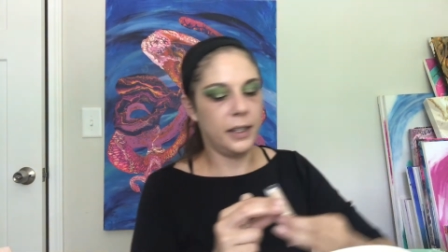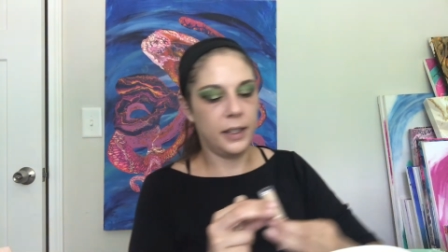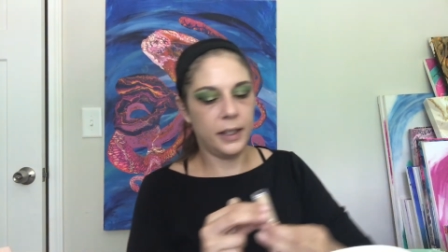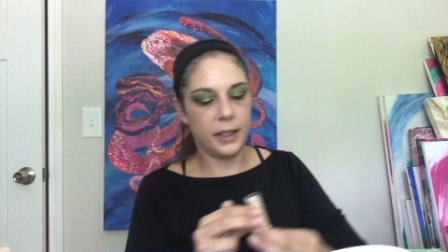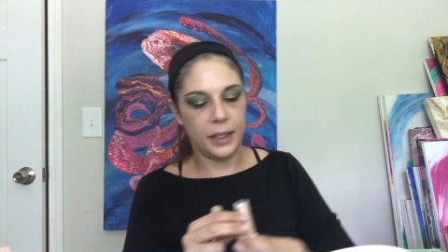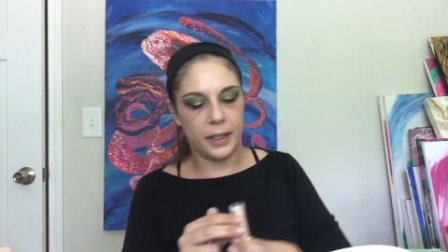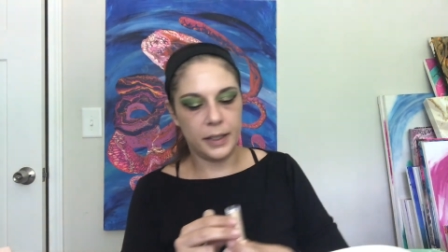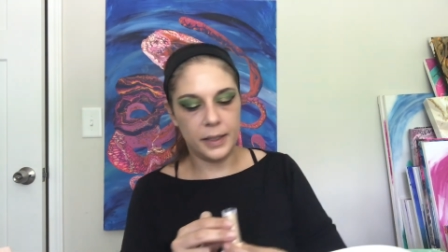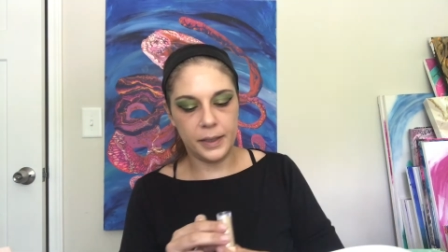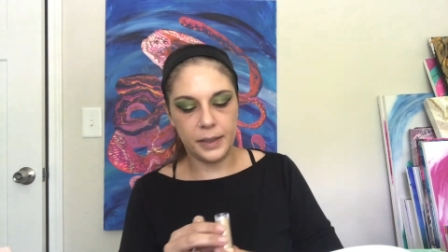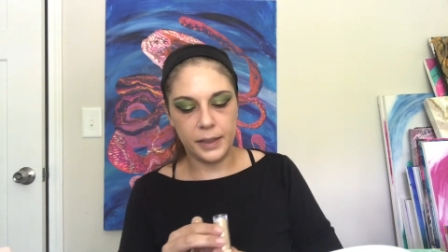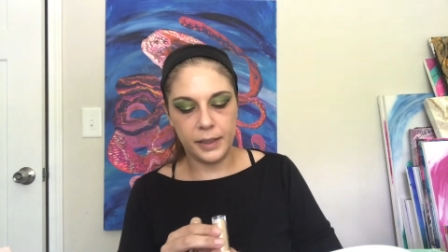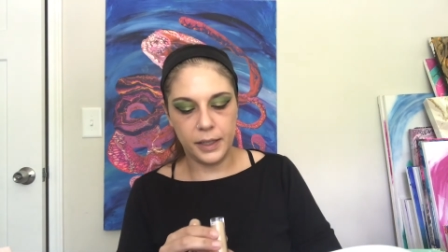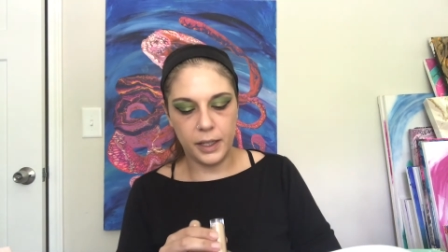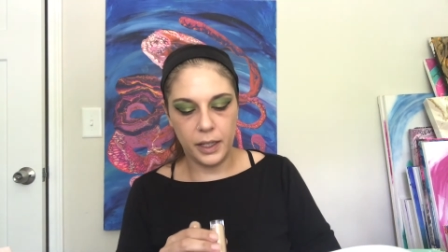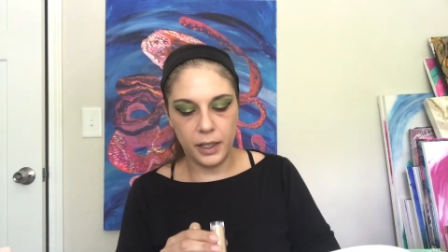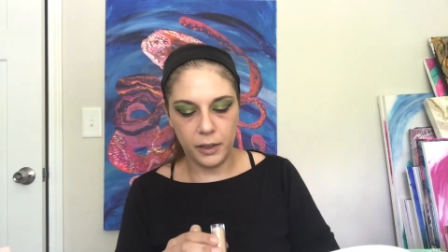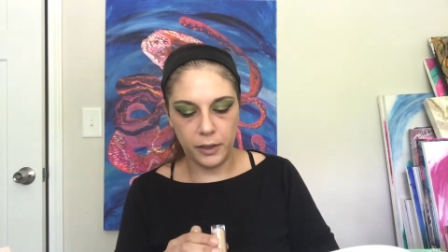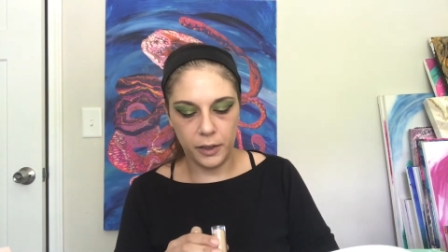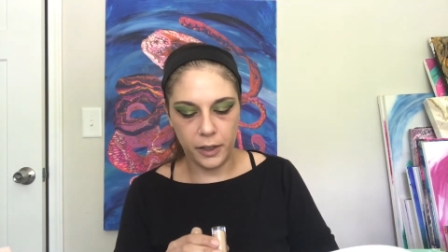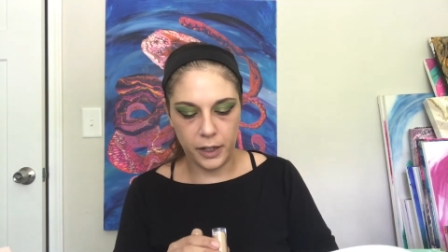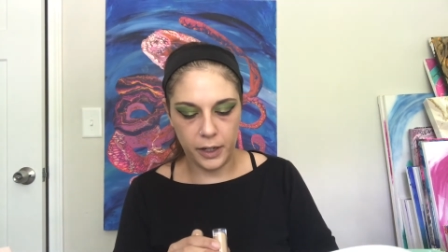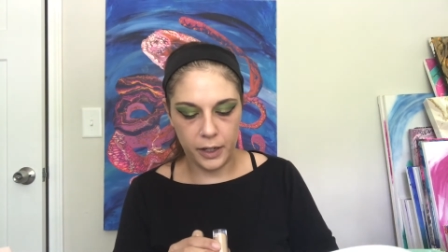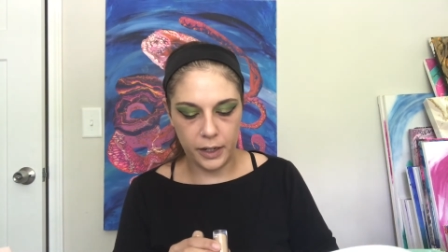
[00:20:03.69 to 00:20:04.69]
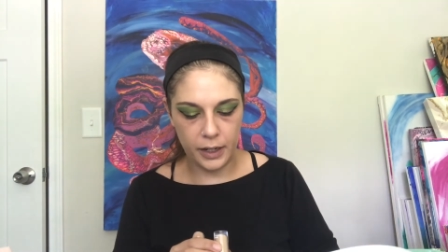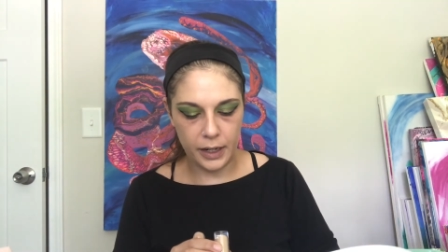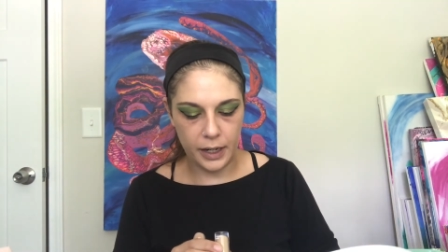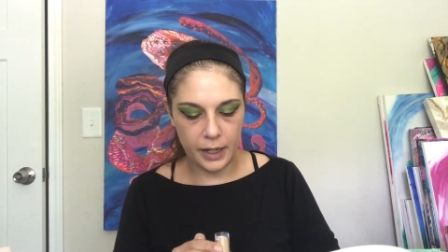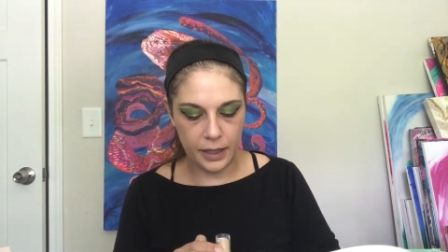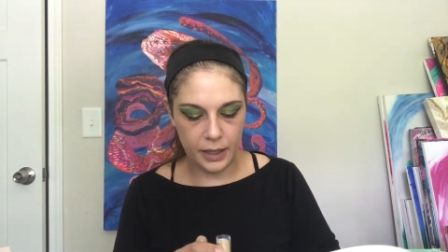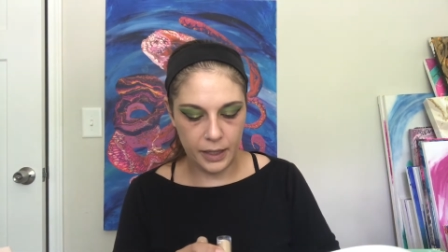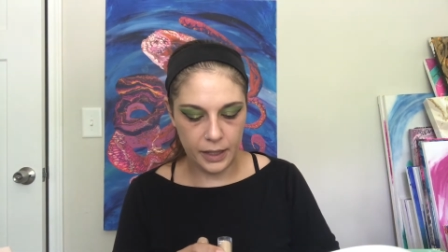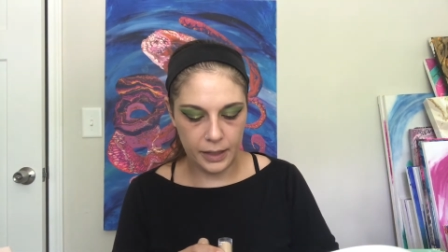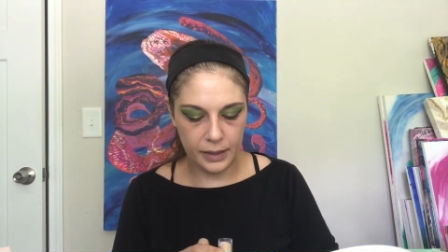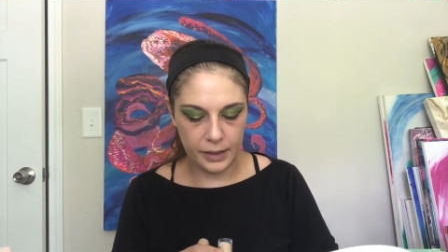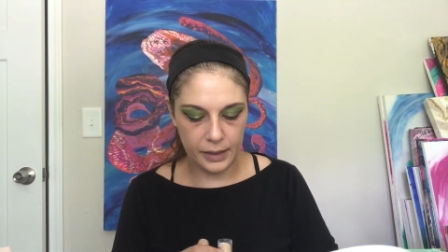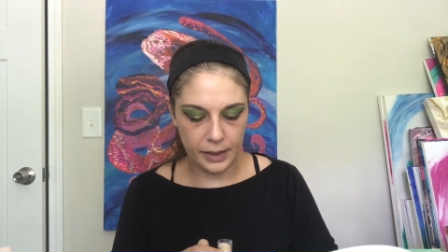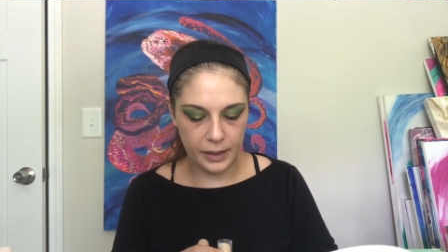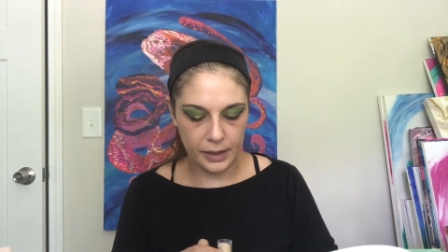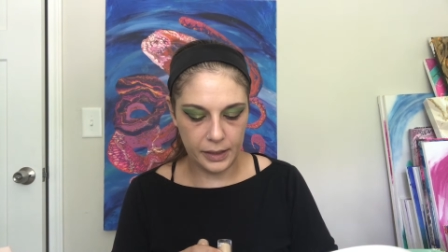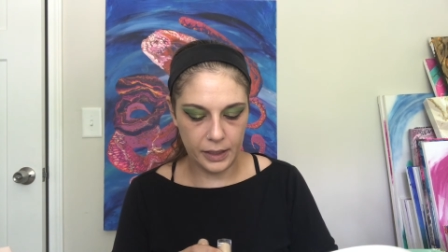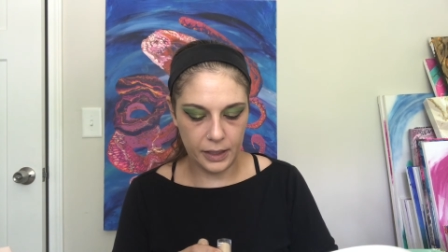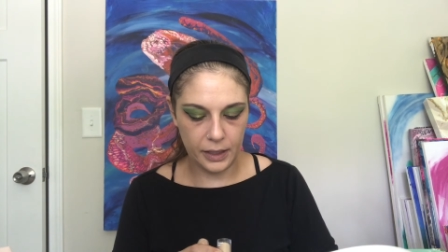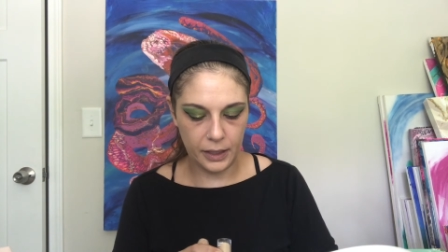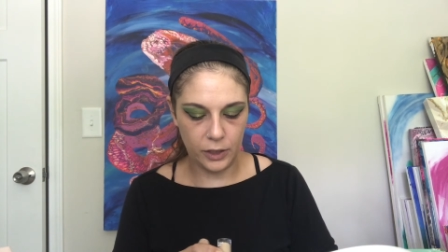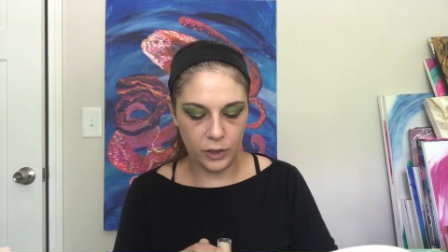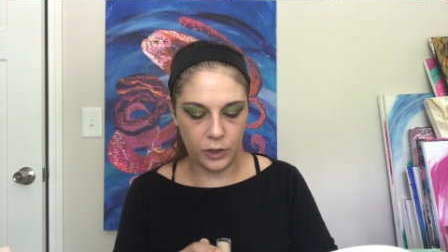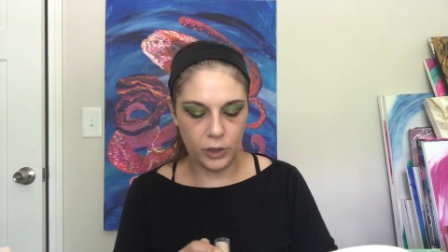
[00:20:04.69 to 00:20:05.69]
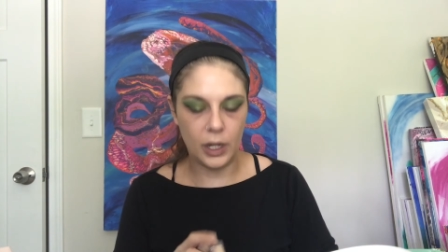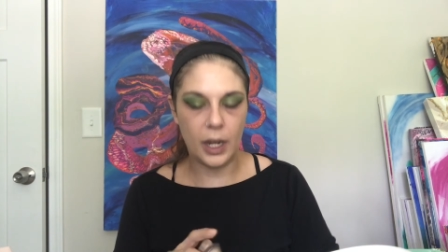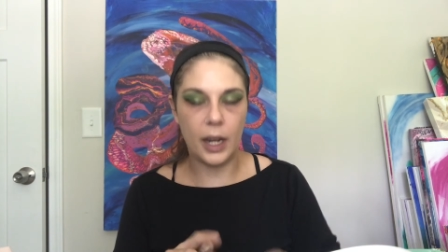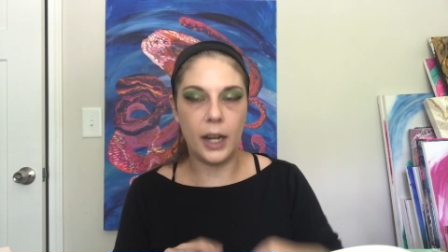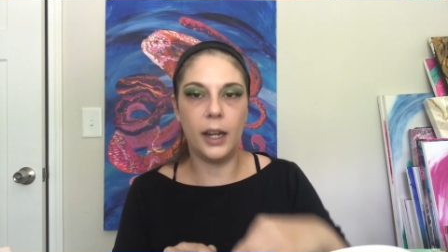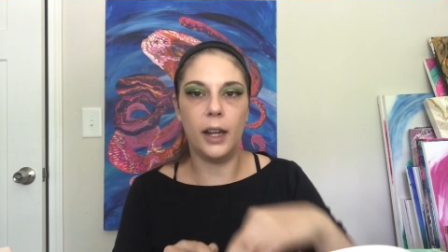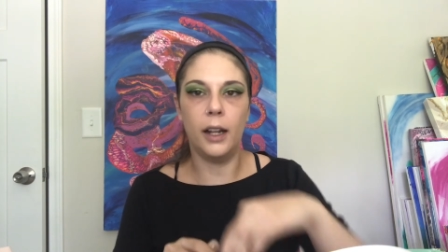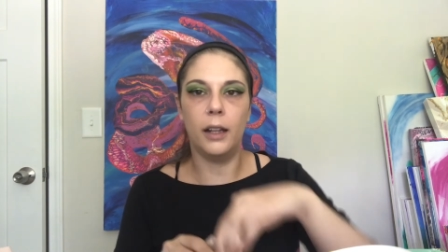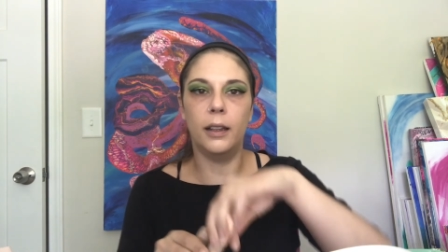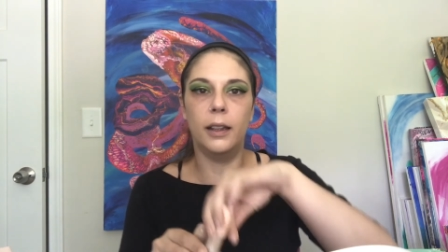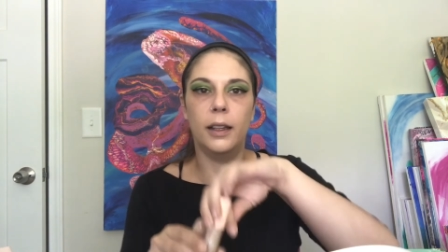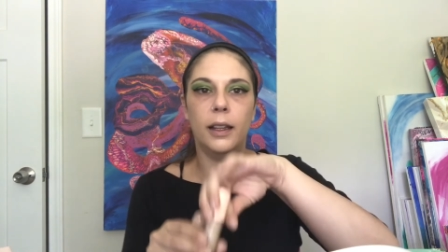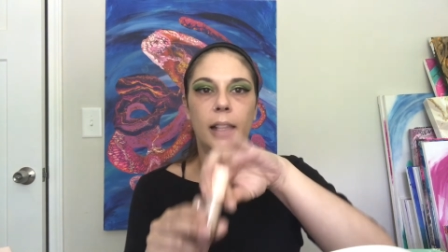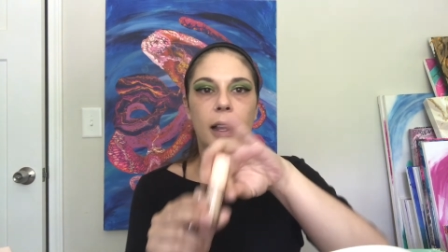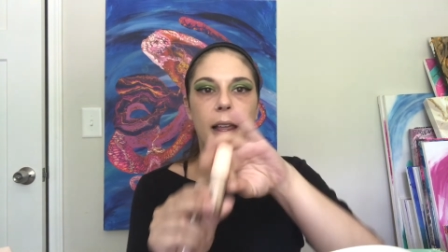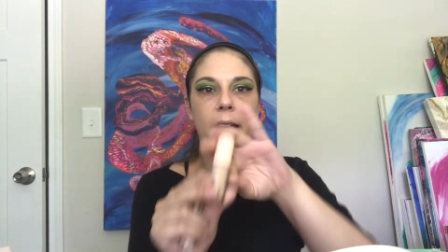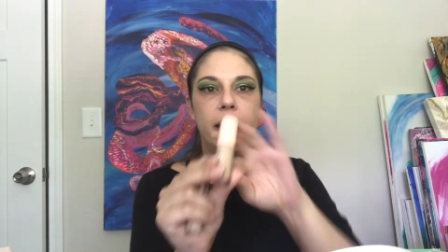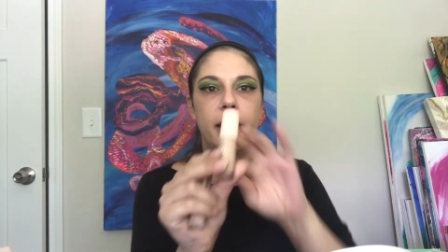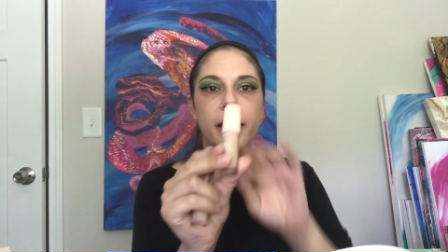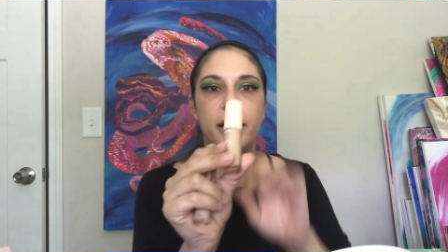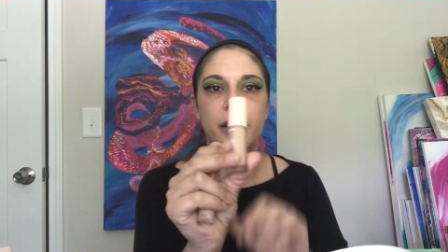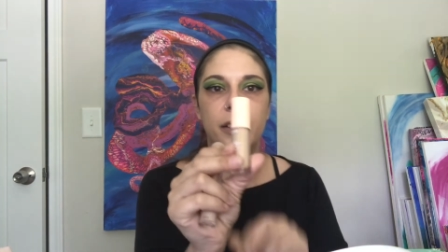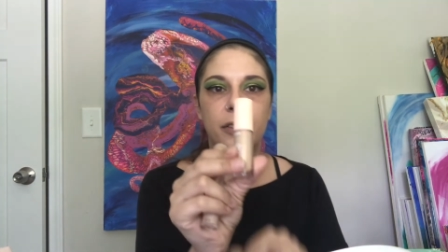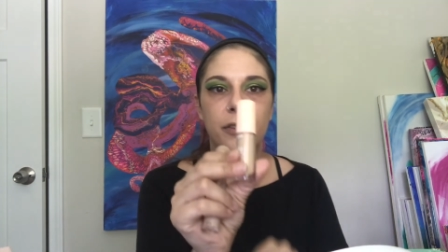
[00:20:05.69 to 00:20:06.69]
Concealer, and this is in the shade Light